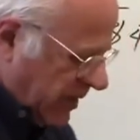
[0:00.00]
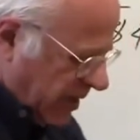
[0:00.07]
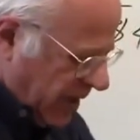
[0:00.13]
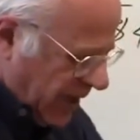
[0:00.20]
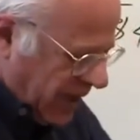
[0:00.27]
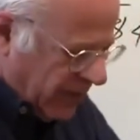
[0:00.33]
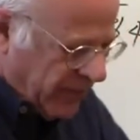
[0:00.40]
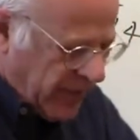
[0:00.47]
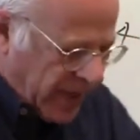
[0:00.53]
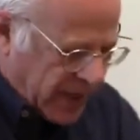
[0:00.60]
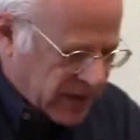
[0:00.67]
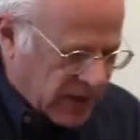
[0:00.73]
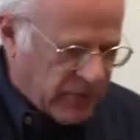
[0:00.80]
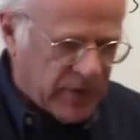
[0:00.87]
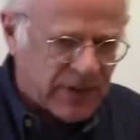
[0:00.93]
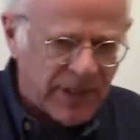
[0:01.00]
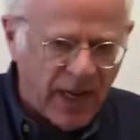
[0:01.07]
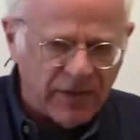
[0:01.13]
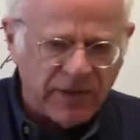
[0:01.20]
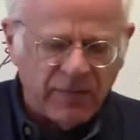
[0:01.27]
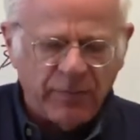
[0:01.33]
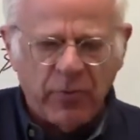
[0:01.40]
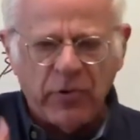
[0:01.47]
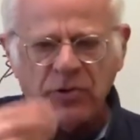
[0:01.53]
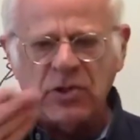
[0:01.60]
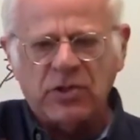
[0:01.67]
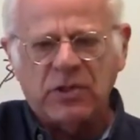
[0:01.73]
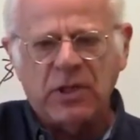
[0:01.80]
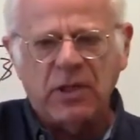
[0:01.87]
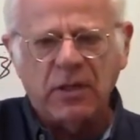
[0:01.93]
become, as a result of
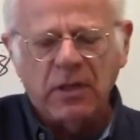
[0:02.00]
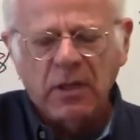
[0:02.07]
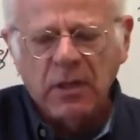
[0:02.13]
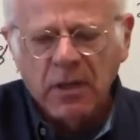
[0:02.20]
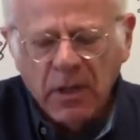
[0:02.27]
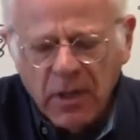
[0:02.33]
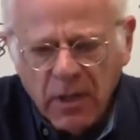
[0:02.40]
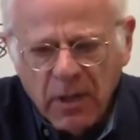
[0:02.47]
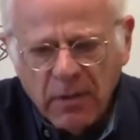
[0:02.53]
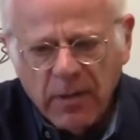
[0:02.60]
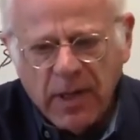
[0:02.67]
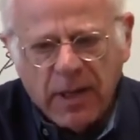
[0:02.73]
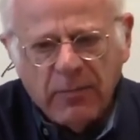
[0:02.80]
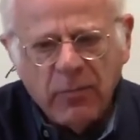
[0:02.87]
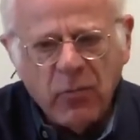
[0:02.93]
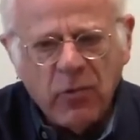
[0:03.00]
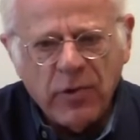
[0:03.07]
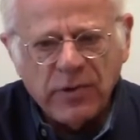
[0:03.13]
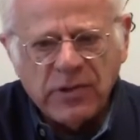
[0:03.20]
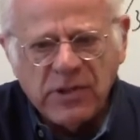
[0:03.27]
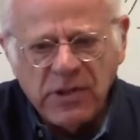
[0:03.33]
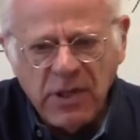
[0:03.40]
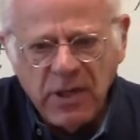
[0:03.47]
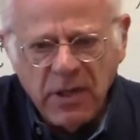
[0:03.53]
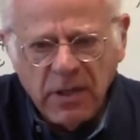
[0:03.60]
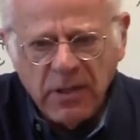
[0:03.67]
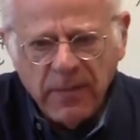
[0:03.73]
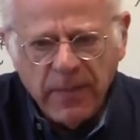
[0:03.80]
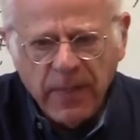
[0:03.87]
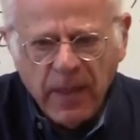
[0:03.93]
purchasing uh, more
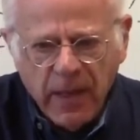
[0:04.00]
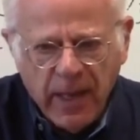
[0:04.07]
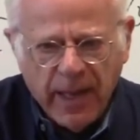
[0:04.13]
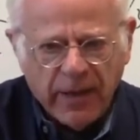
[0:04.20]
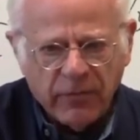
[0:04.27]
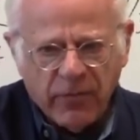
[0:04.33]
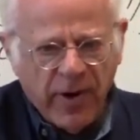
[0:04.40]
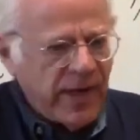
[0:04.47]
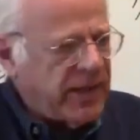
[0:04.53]
C and